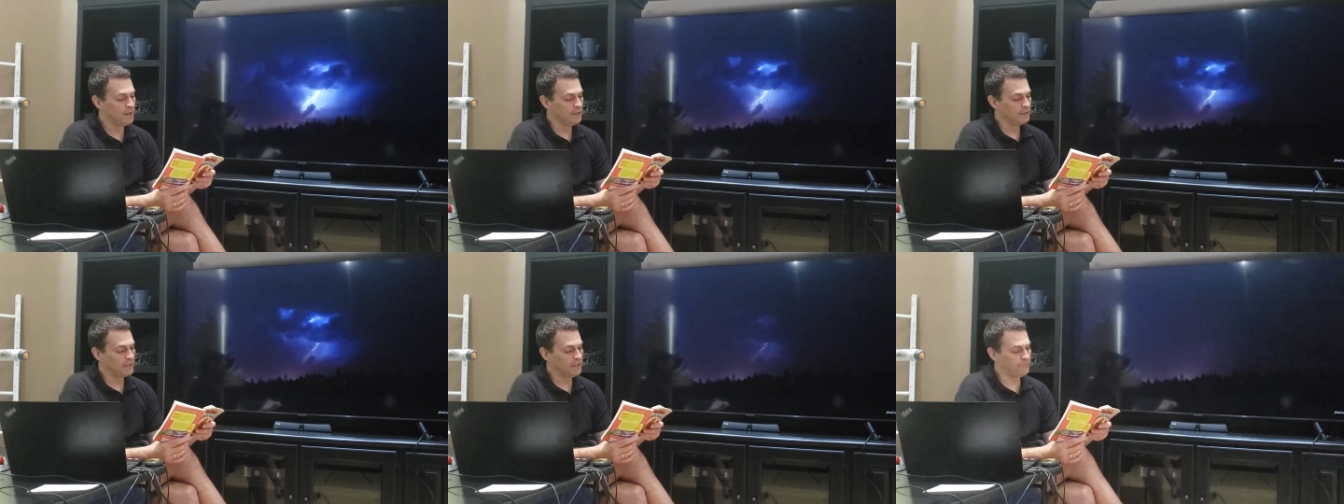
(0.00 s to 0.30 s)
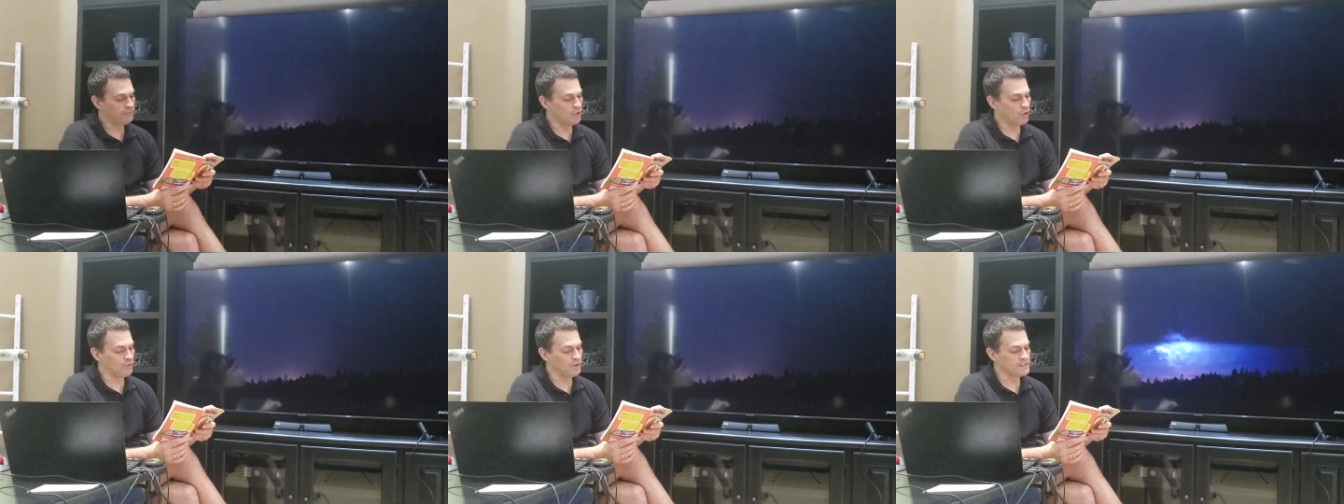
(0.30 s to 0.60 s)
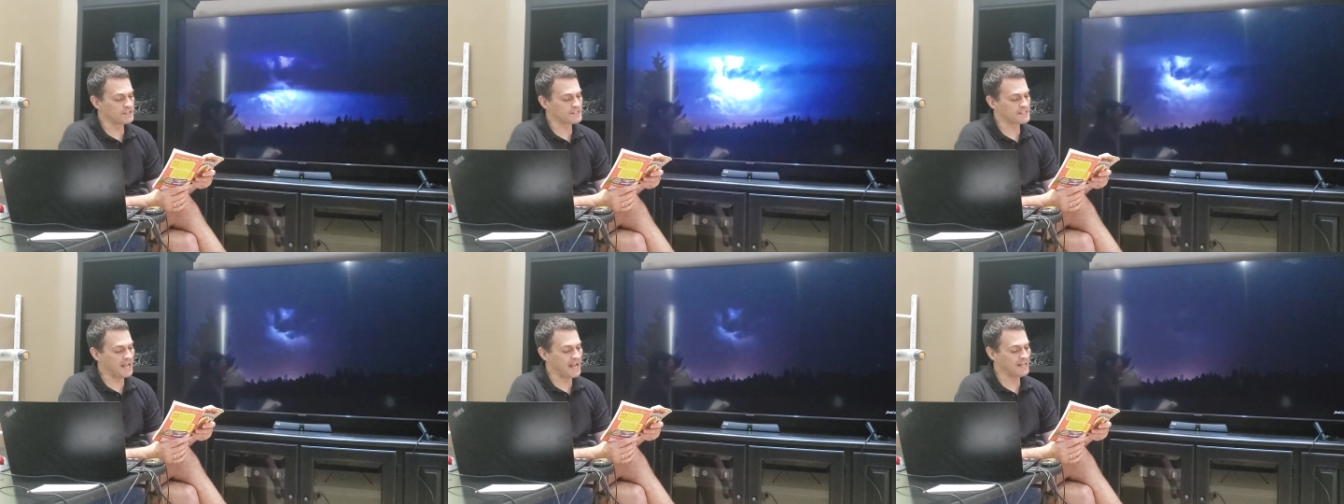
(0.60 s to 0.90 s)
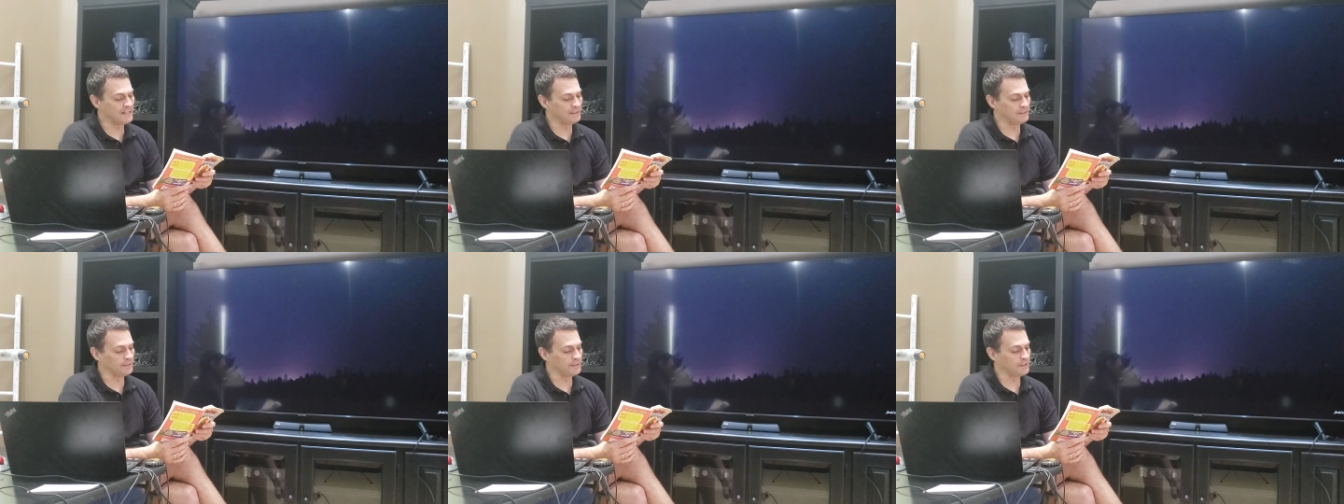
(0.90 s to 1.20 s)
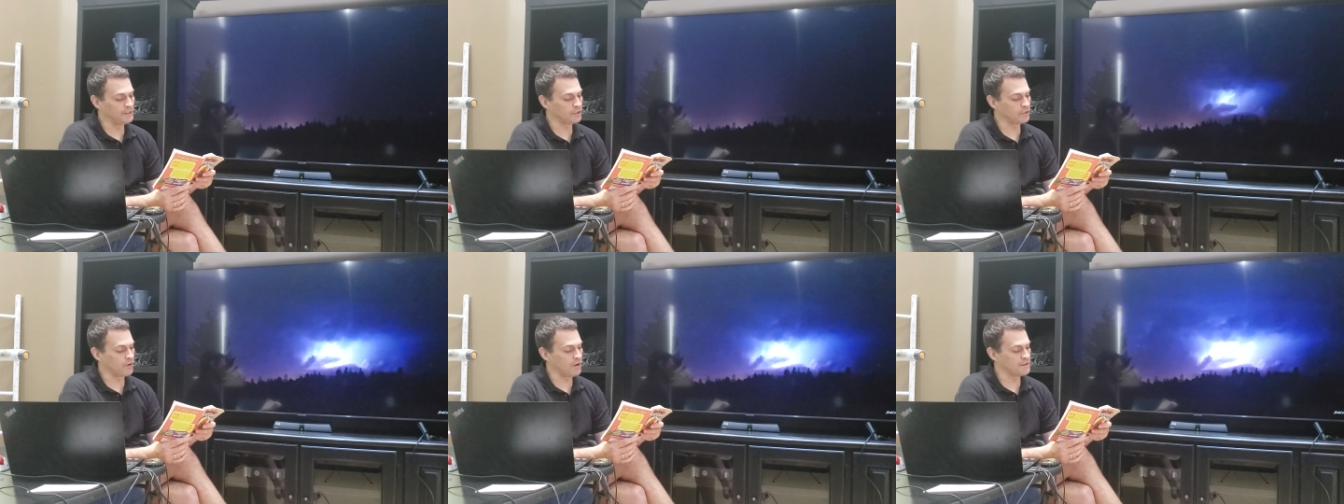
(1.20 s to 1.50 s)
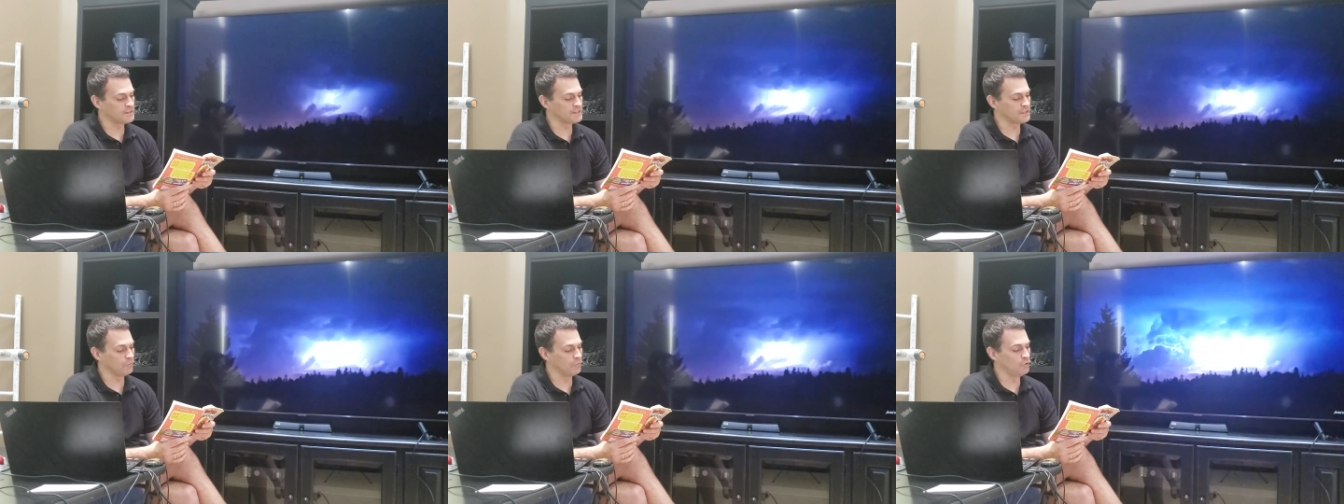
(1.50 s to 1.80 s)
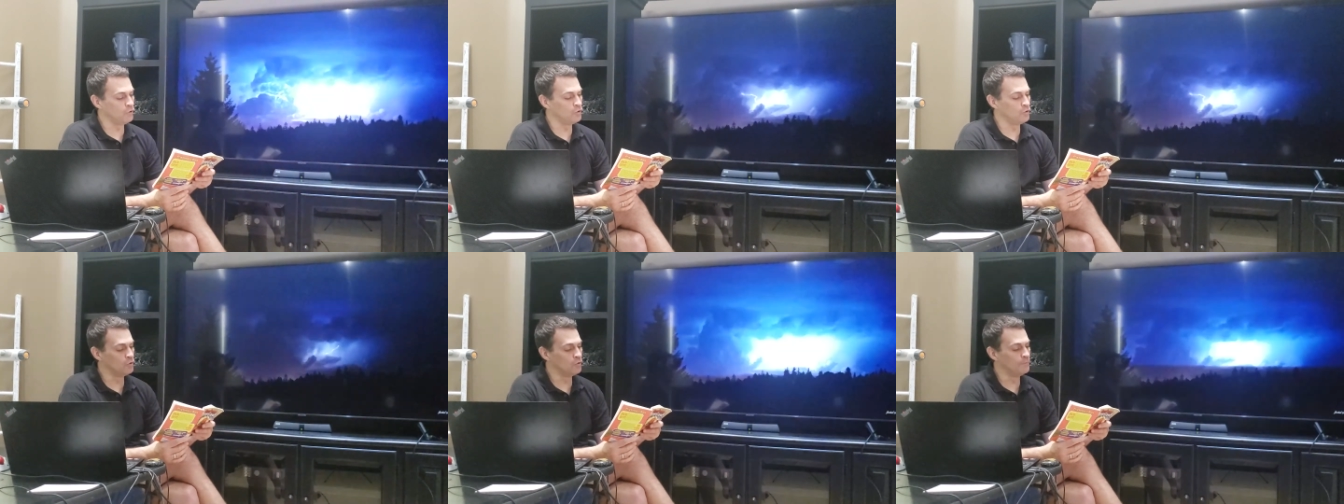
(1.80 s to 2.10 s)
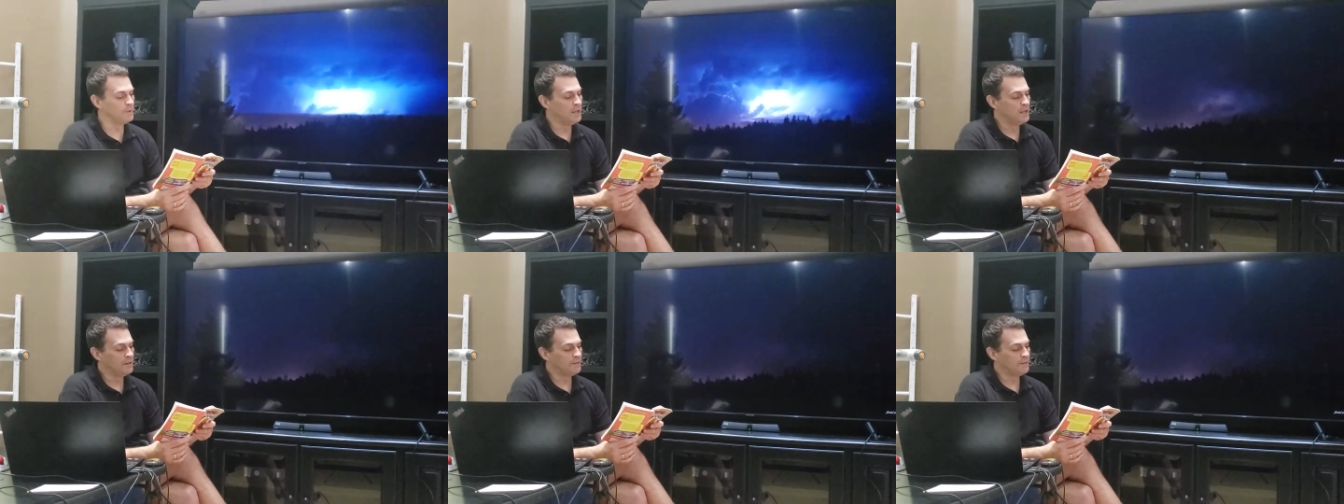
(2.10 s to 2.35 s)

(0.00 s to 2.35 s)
They floated silently across the room.